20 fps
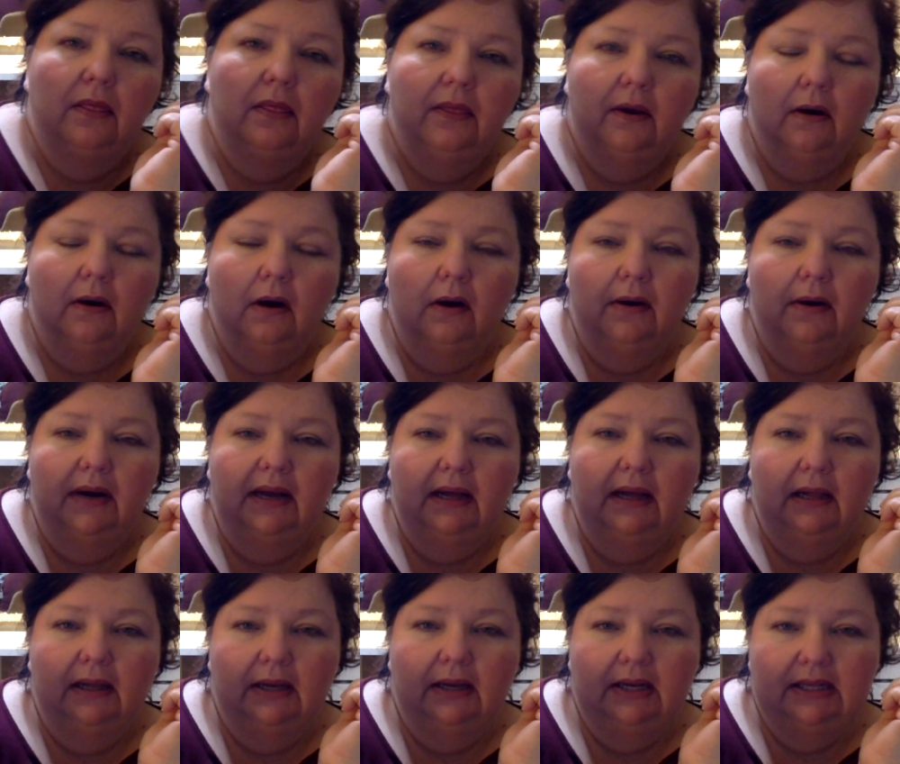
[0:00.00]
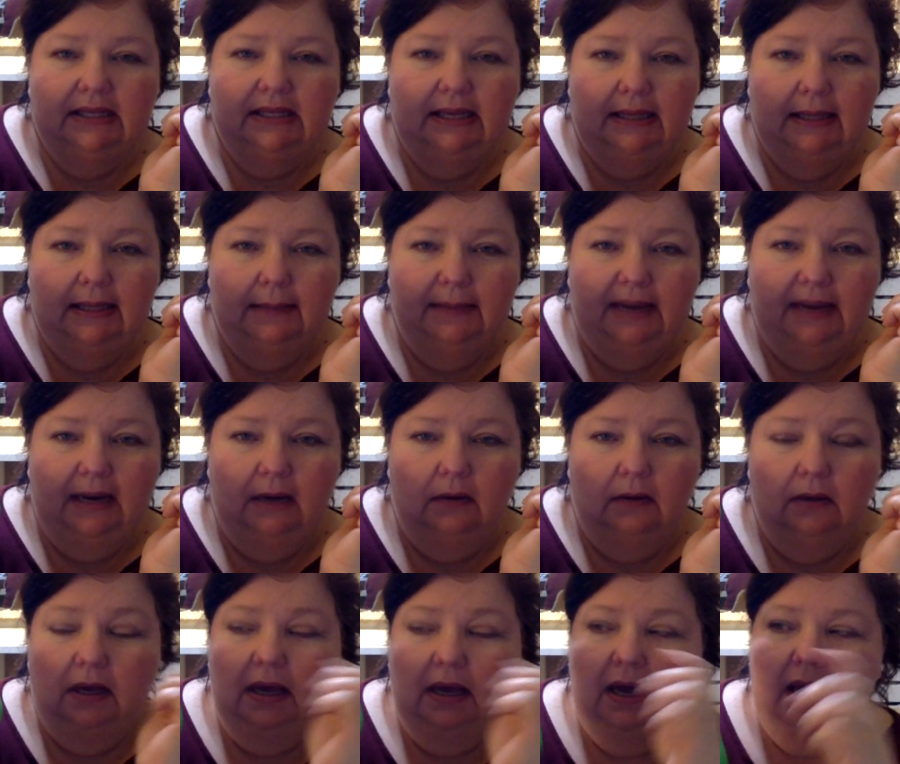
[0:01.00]
They're already clearancing them out.
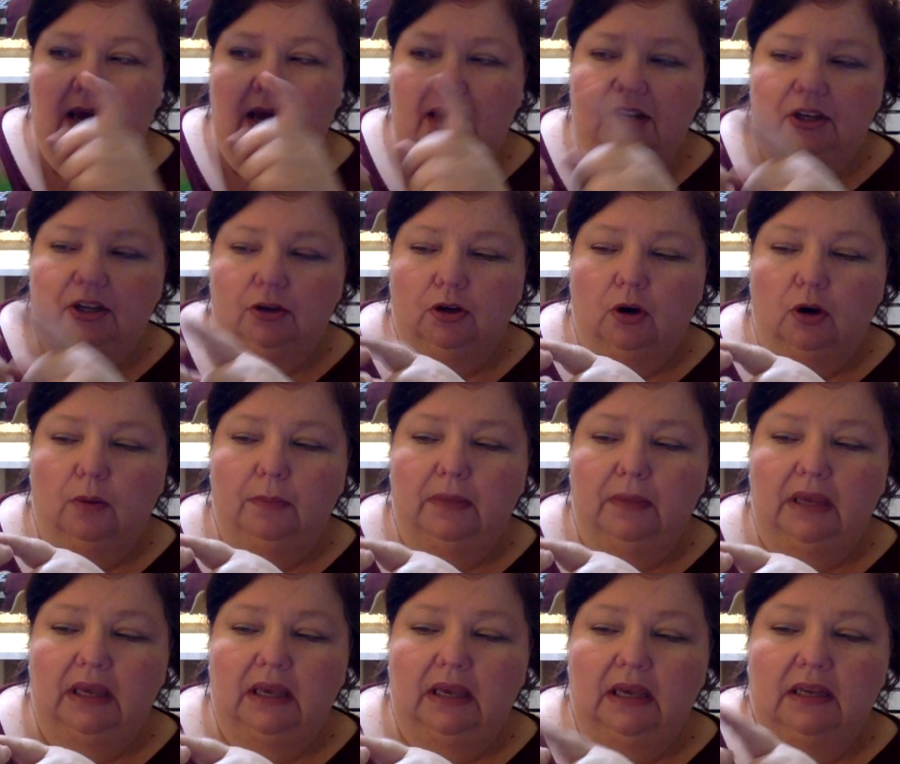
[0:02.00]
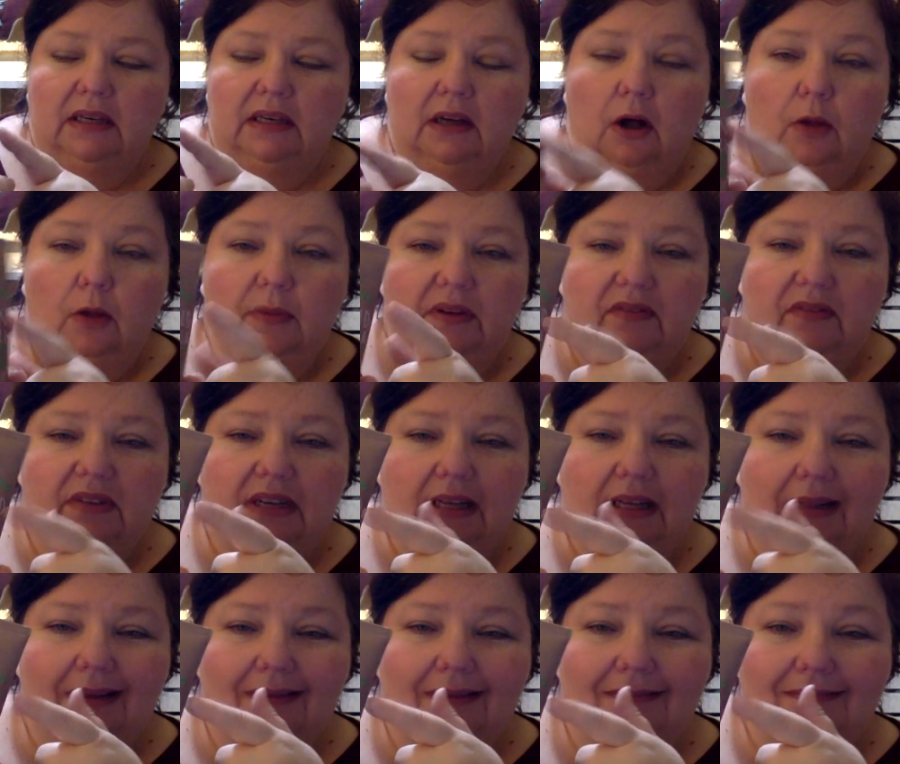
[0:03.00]
And you know me and almond
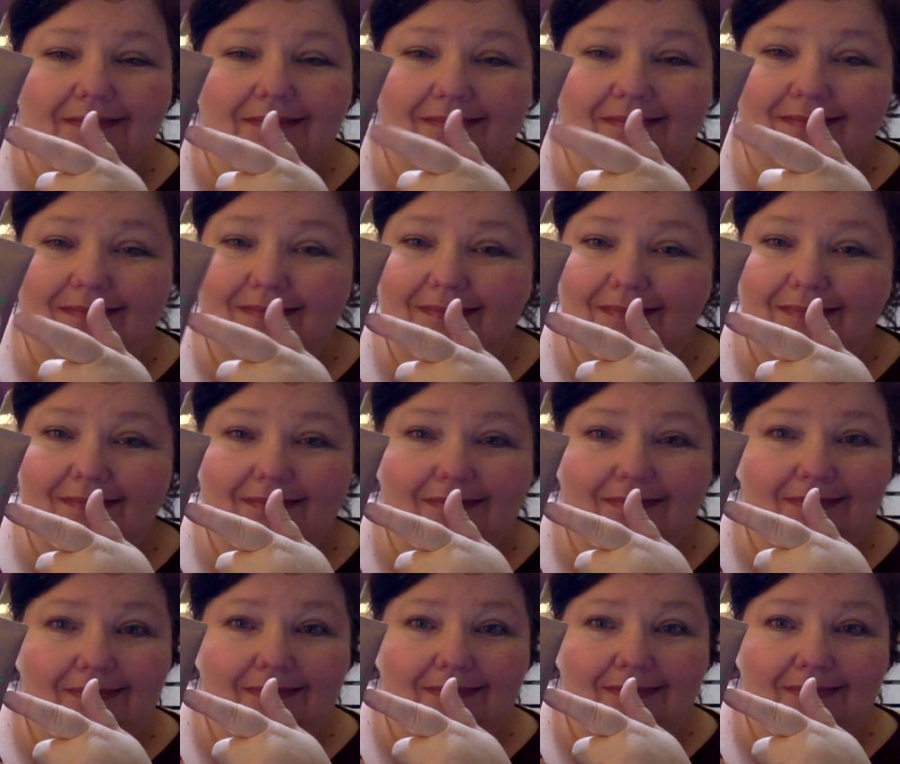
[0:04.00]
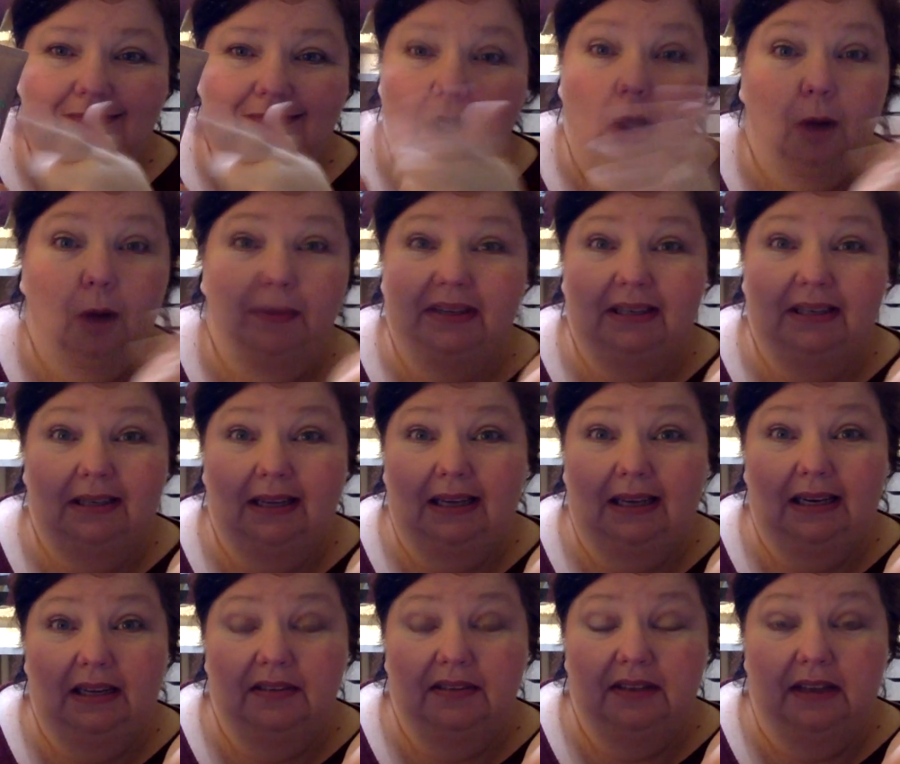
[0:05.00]
vanilla. Almond
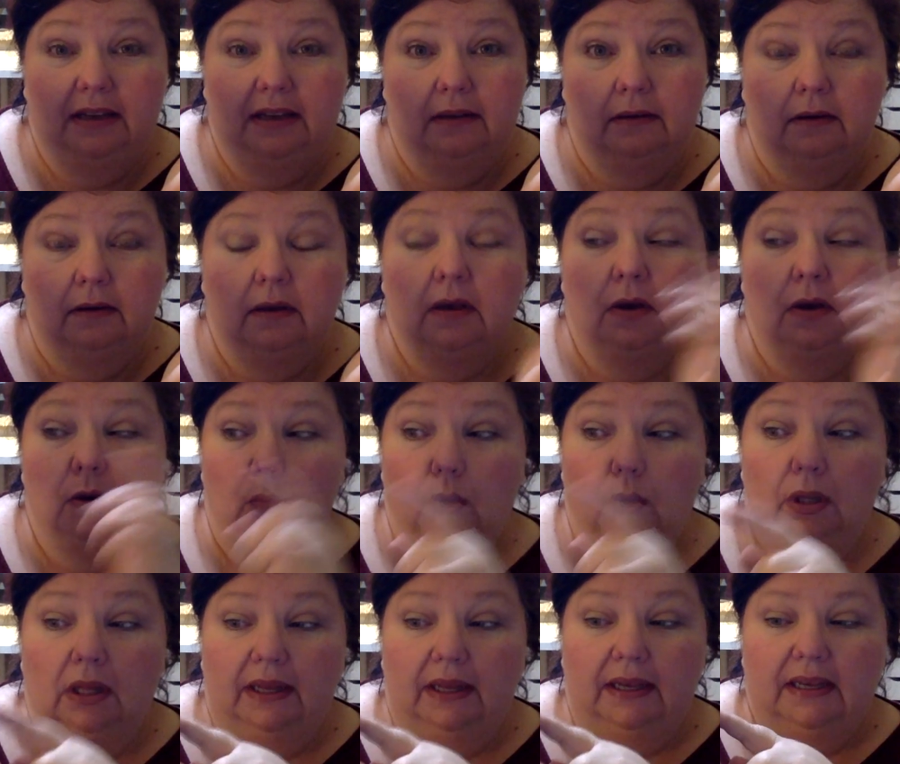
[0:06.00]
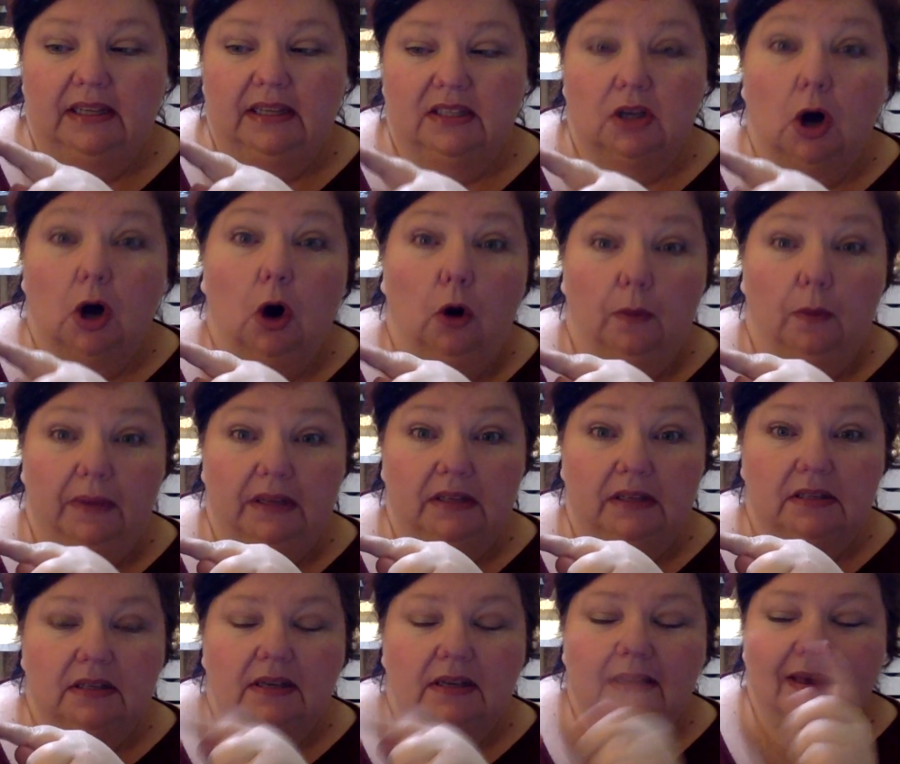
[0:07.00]
anything, really. It's
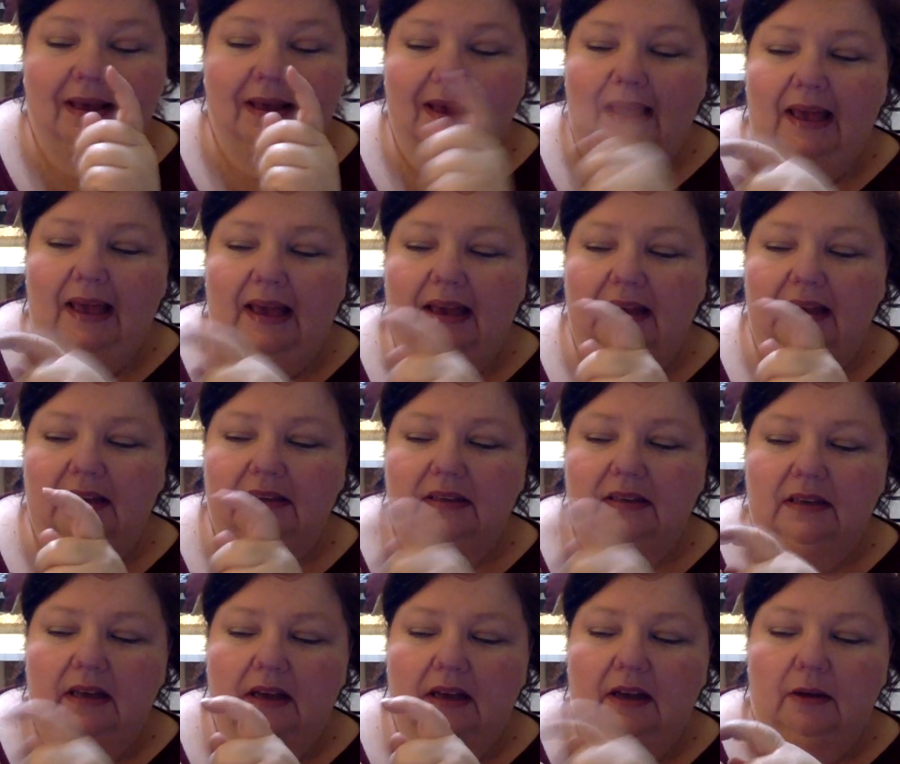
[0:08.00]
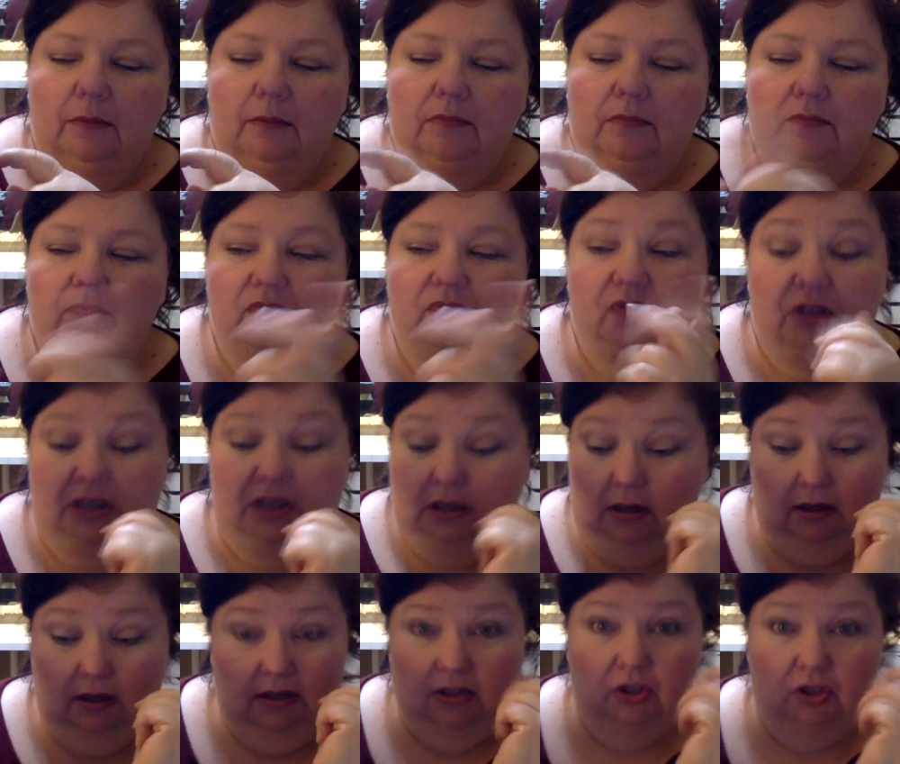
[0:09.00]
almond. And um,
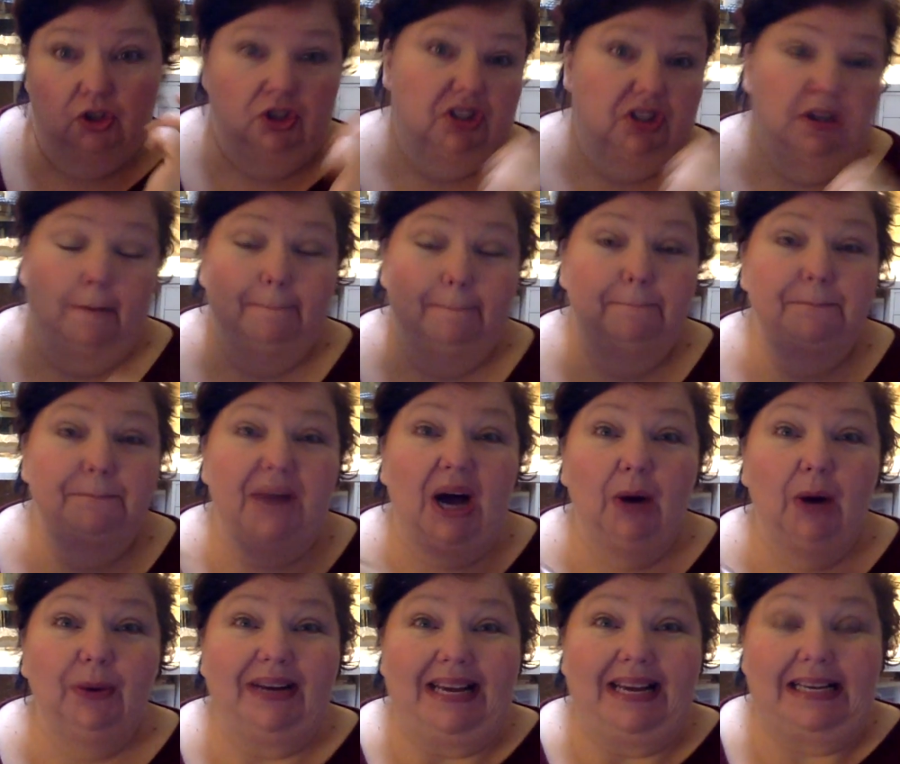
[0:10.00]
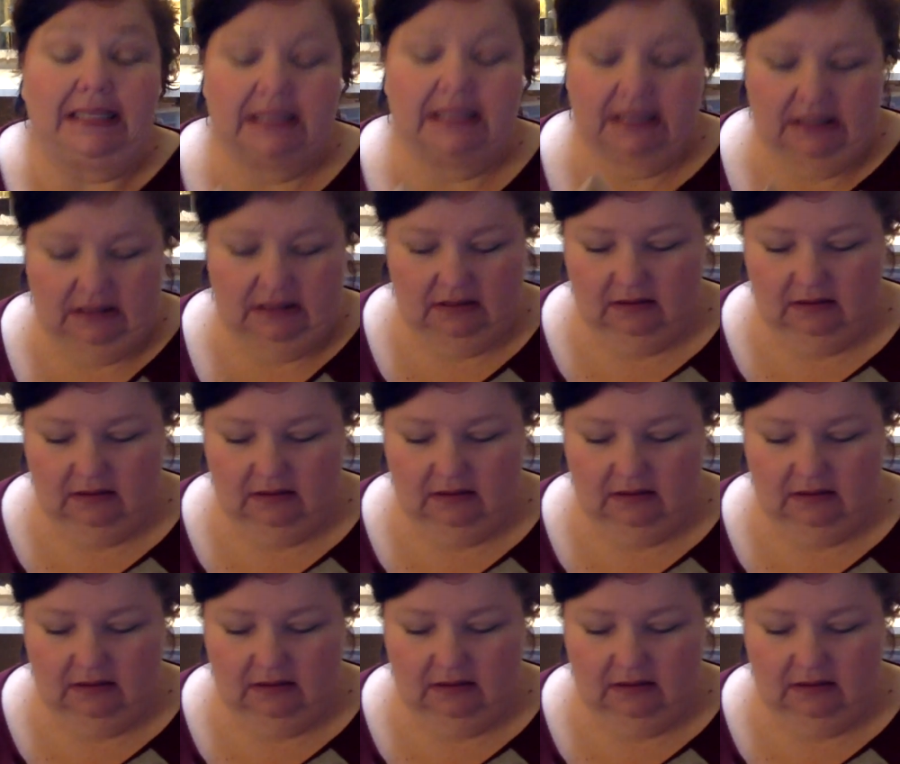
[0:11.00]
vanilla is just a bonus.